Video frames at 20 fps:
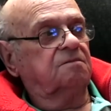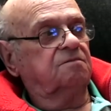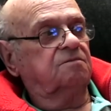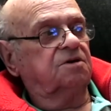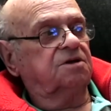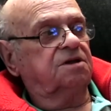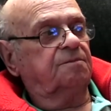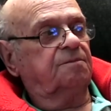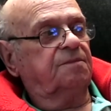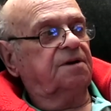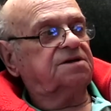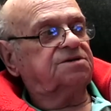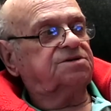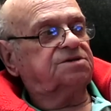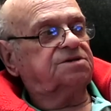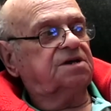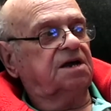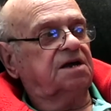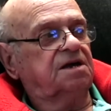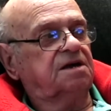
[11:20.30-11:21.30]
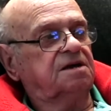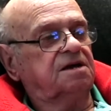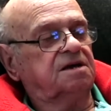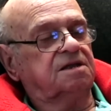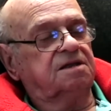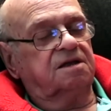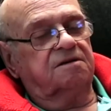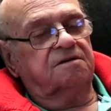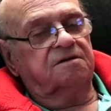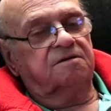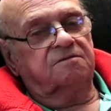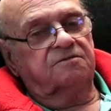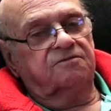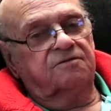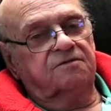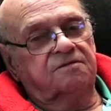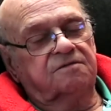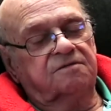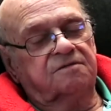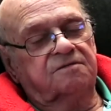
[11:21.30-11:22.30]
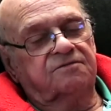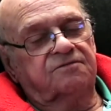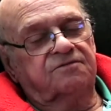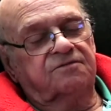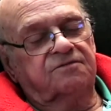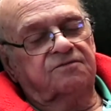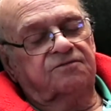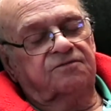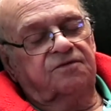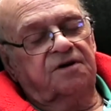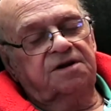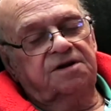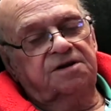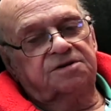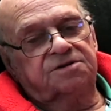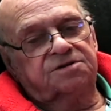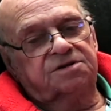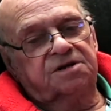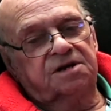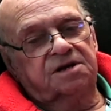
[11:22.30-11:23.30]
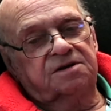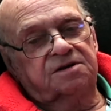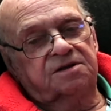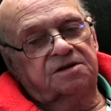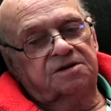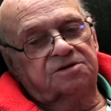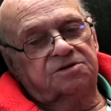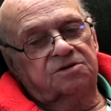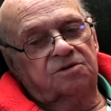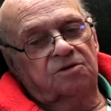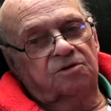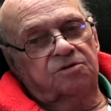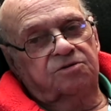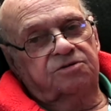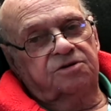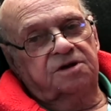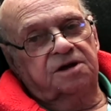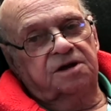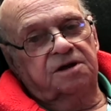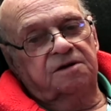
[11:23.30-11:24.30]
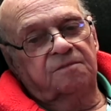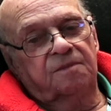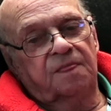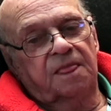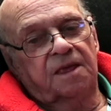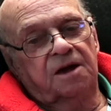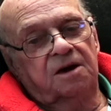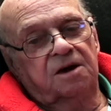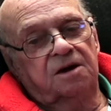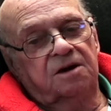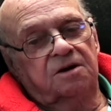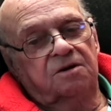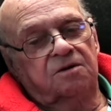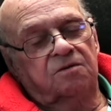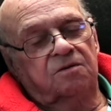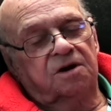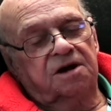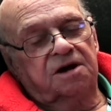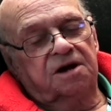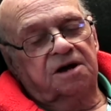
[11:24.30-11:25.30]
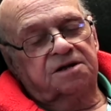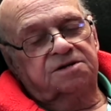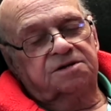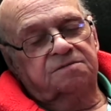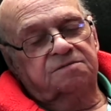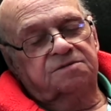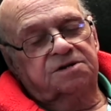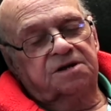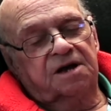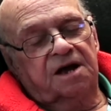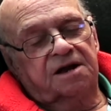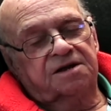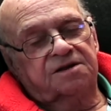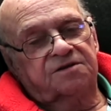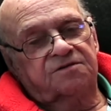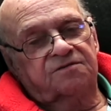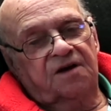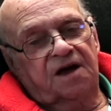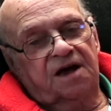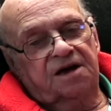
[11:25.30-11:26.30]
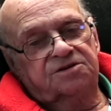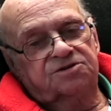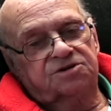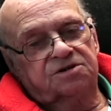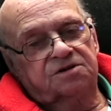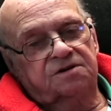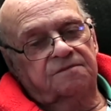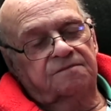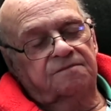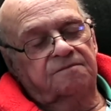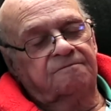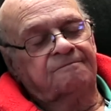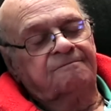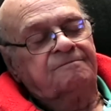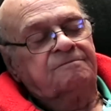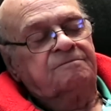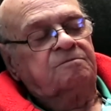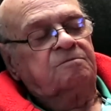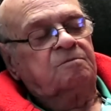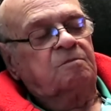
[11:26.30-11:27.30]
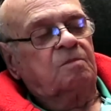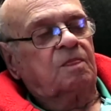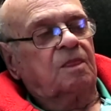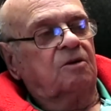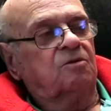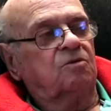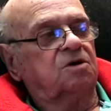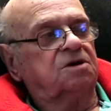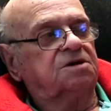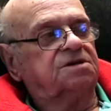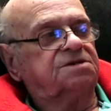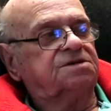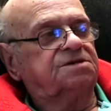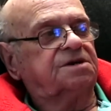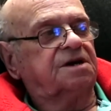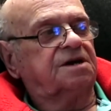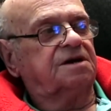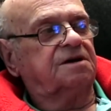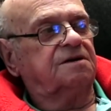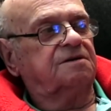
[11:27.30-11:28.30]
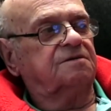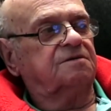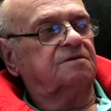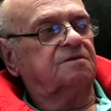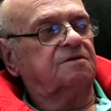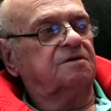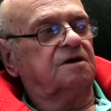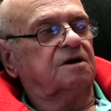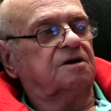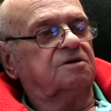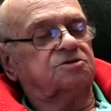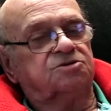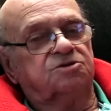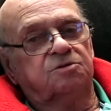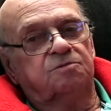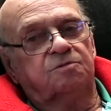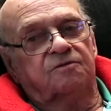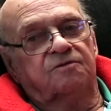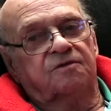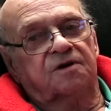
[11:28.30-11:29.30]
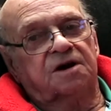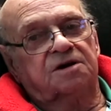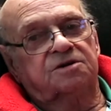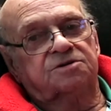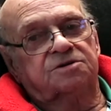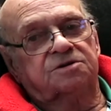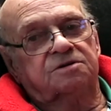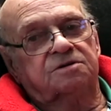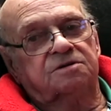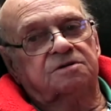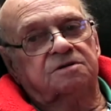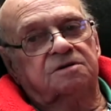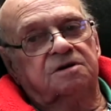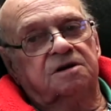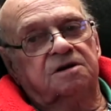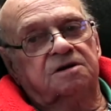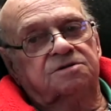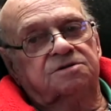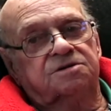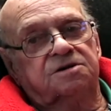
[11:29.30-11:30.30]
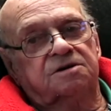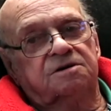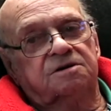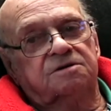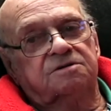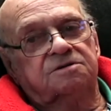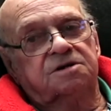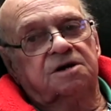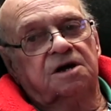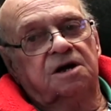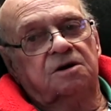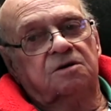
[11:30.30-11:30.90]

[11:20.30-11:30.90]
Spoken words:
But the best thing, the funniest thing in this whole thing, where I got some satisfaction, was our supervisor at Zers